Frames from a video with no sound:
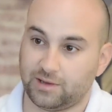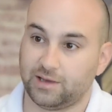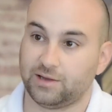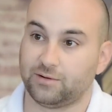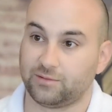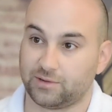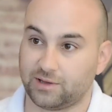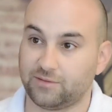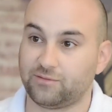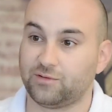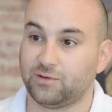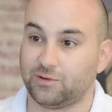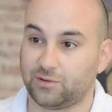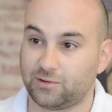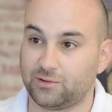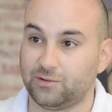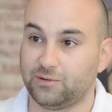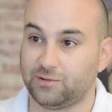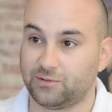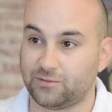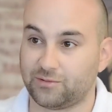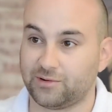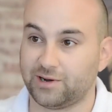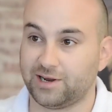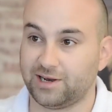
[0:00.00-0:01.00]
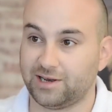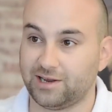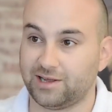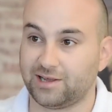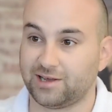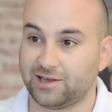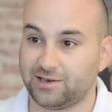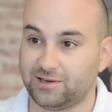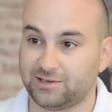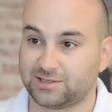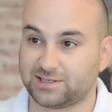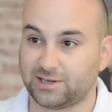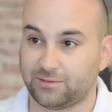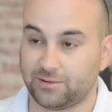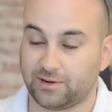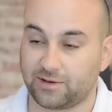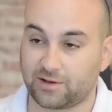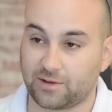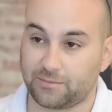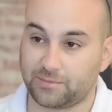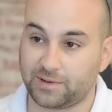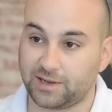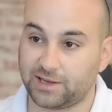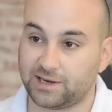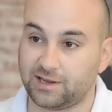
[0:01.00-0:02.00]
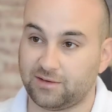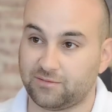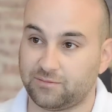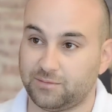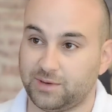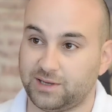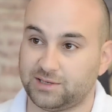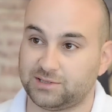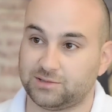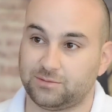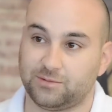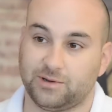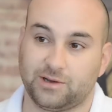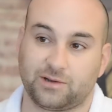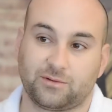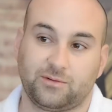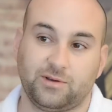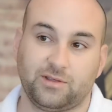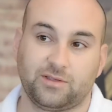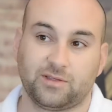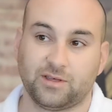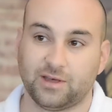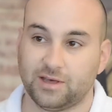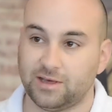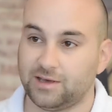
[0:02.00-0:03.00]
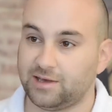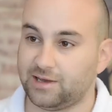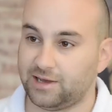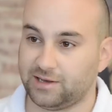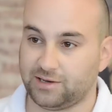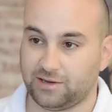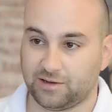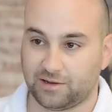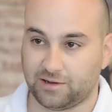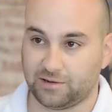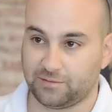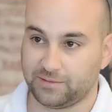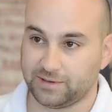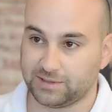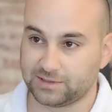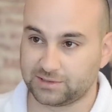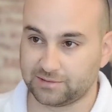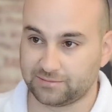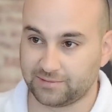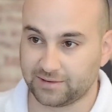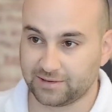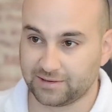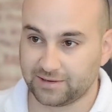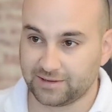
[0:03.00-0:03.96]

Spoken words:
It'll give you a good reading, and you say, well, I've got plenty of meat to work with, and you hoe into it.